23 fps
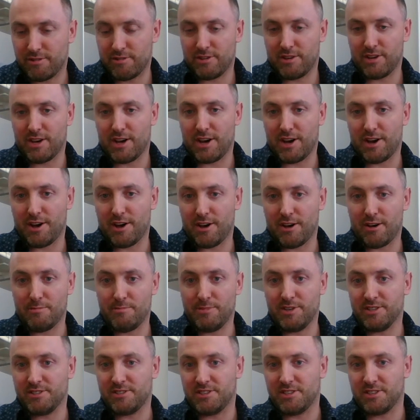
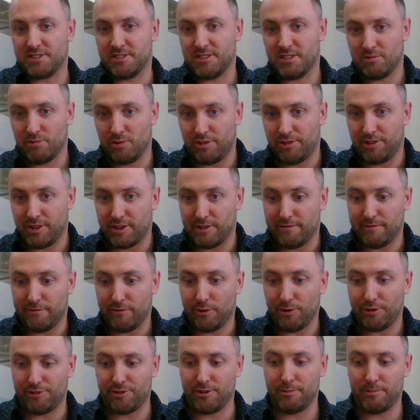It's just that with the
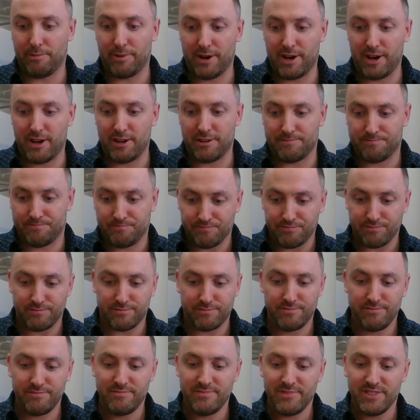invoicing part,
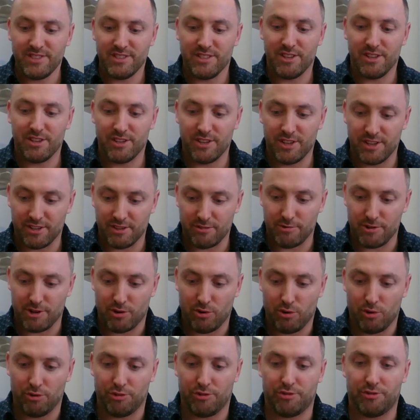it
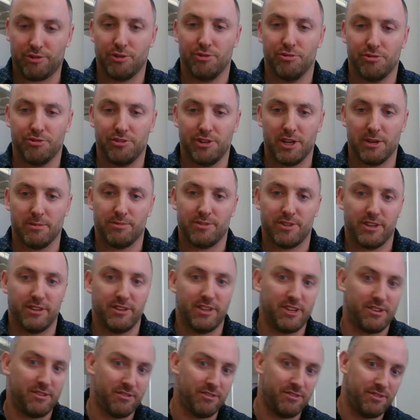records two steps, and that
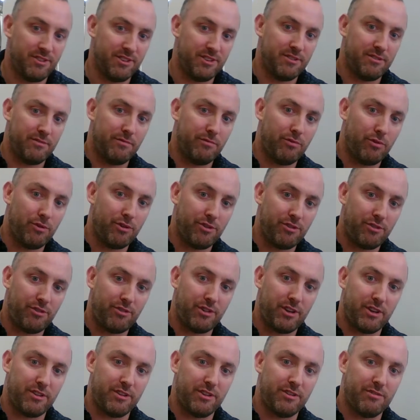is the invoice
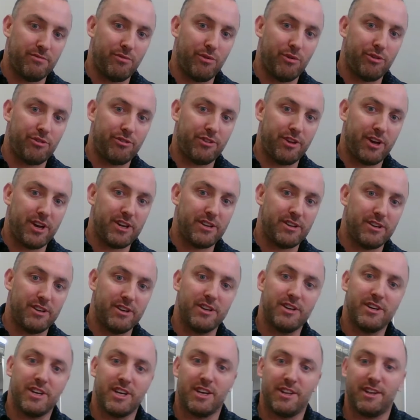and the invoice date,
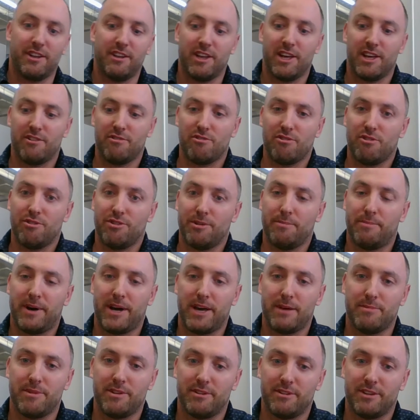and then later on the
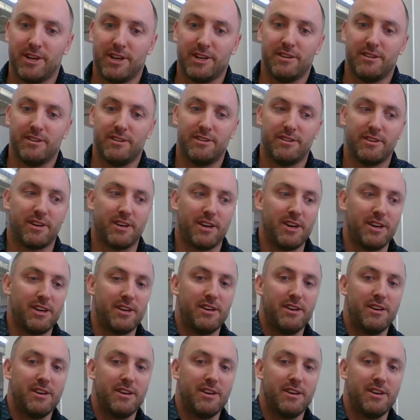payment date. Okay.